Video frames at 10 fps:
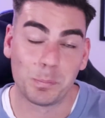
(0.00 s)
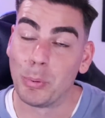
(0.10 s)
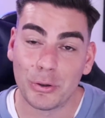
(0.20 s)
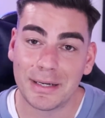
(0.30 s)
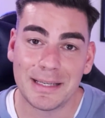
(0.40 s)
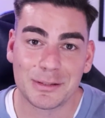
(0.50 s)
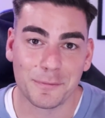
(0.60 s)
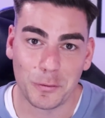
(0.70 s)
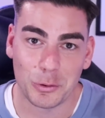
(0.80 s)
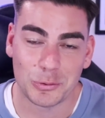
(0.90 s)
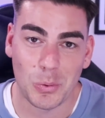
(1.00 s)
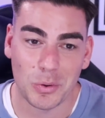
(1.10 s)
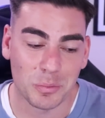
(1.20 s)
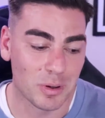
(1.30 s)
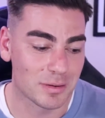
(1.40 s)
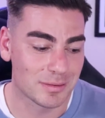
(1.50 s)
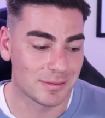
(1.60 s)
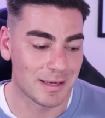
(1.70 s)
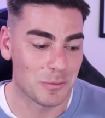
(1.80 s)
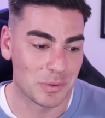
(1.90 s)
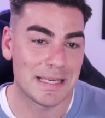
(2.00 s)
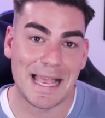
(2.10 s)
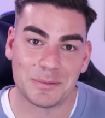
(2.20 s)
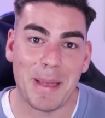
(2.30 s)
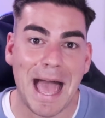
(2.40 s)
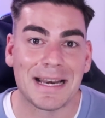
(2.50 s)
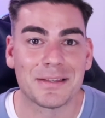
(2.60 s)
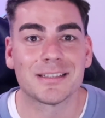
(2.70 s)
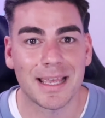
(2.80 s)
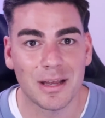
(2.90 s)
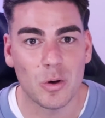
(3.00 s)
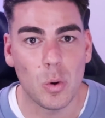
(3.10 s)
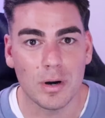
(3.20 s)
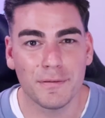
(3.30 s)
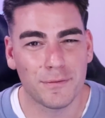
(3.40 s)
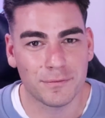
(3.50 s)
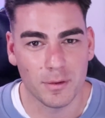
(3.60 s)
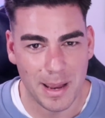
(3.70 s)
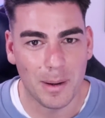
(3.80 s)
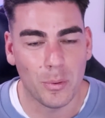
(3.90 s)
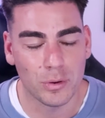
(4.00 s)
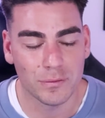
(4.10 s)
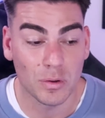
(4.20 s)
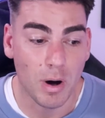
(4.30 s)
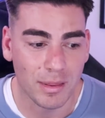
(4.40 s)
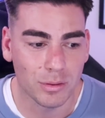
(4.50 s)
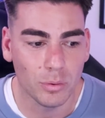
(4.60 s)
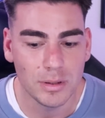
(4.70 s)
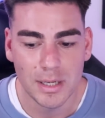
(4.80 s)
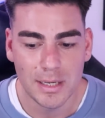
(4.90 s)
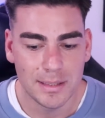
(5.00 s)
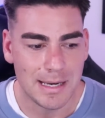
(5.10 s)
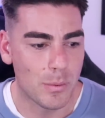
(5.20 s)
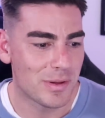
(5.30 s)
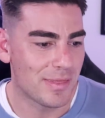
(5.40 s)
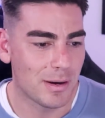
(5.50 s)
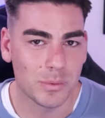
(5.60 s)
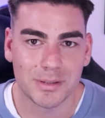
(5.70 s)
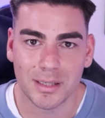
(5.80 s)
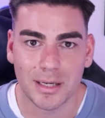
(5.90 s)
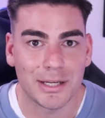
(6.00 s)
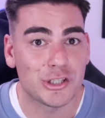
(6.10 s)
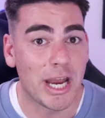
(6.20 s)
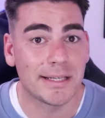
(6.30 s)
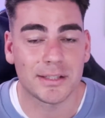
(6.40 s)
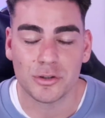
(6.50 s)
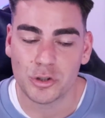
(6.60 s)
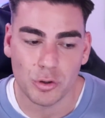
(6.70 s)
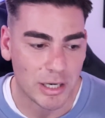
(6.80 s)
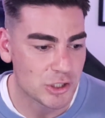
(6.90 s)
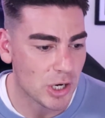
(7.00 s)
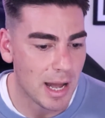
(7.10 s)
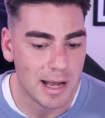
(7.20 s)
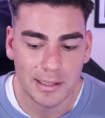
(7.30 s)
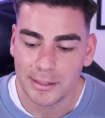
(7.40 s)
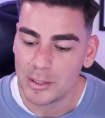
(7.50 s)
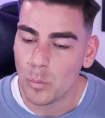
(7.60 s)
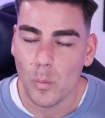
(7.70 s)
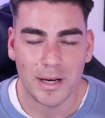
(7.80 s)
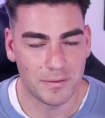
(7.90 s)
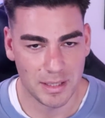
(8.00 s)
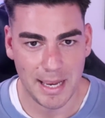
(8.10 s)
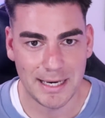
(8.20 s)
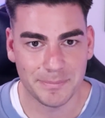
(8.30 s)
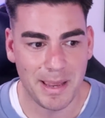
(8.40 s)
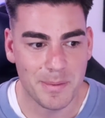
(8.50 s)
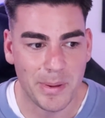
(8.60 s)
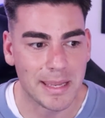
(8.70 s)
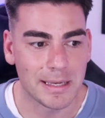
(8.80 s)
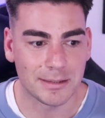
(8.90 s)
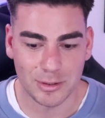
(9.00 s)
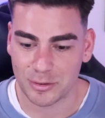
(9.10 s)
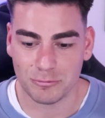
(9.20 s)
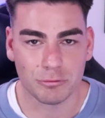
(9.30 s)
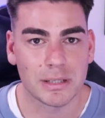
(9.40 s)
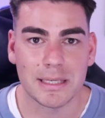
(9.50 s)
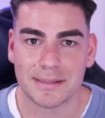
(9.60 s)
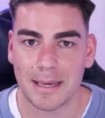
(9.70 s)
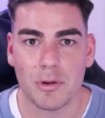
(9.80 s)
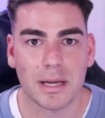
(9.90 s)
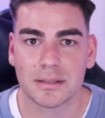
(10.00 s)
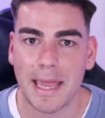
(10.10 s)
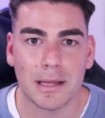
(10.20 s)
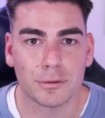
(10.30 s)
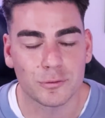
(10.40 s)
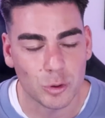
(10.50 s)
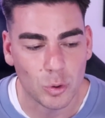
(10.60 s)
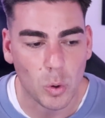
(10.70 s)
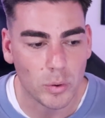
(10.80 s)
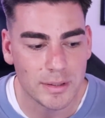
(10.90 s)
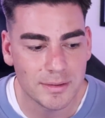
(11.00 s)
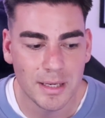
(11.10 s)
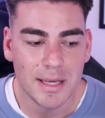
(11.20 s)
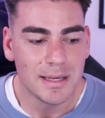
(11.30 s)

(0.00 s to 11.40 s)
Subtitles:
brilliant as the first quarter was. It was as bad in the second quarter from our point of view, I thought. Now, whether that was a change in structure, whatever the case may be, it just really seemed like a tale of two quarters.